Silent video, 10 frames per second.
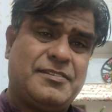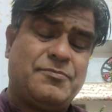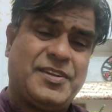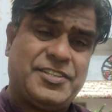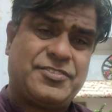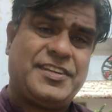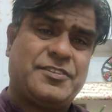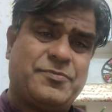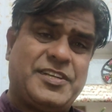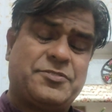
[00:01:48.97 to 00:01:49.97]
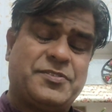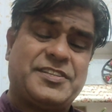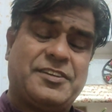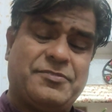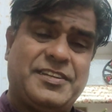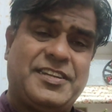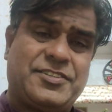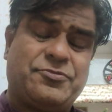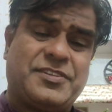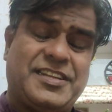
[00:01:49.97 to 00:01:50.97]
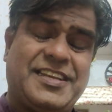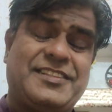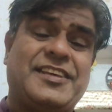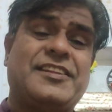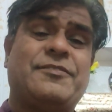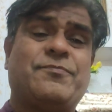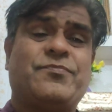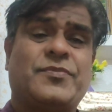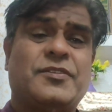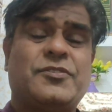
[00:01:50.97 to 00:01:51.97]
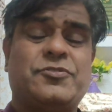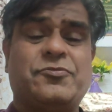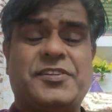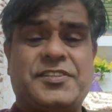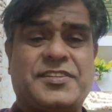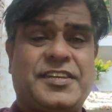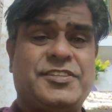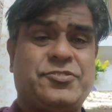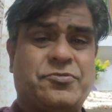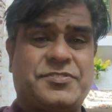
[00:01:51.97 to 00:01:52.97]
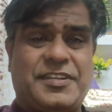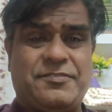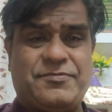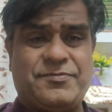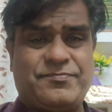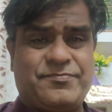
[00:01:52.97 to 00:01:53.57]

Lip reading: my statements which I will let you tell, and then you will decide yourself.